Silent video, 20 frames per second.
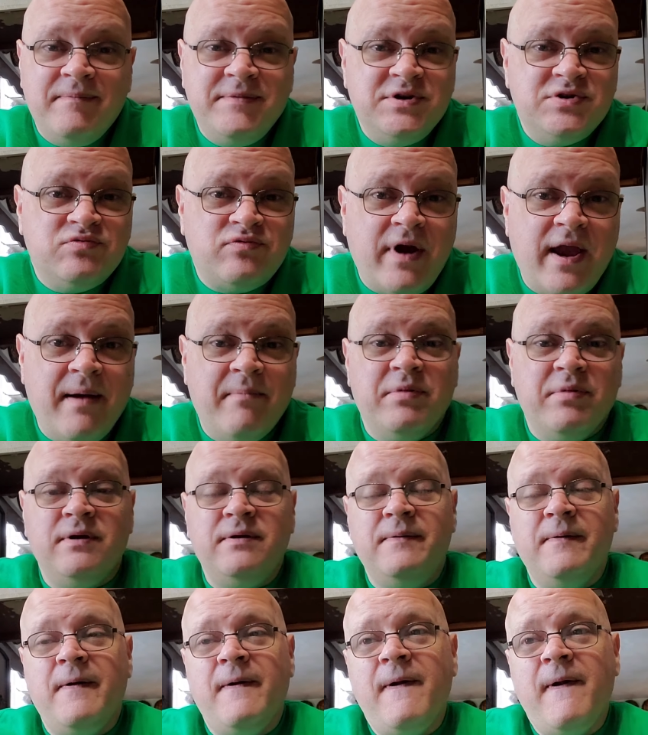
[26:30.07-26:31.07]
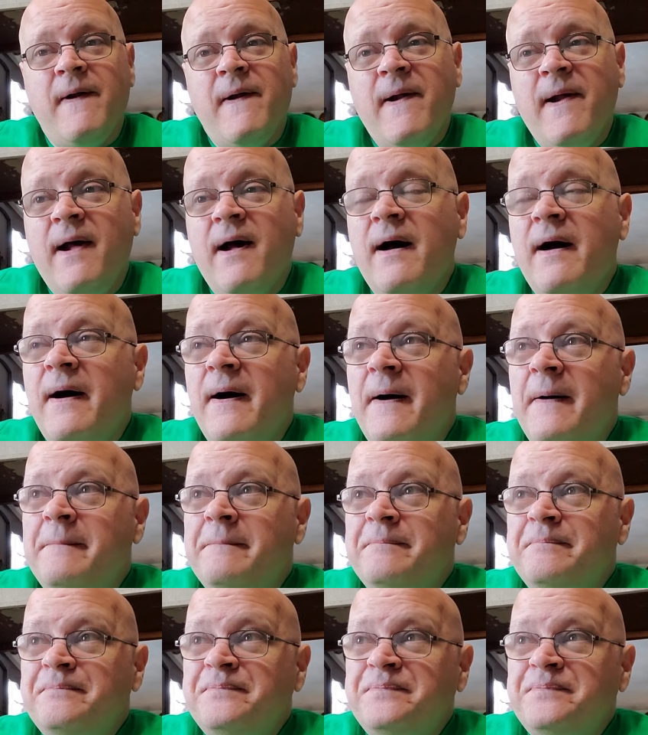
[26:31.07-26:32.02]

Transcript: I'm just rambling. Um,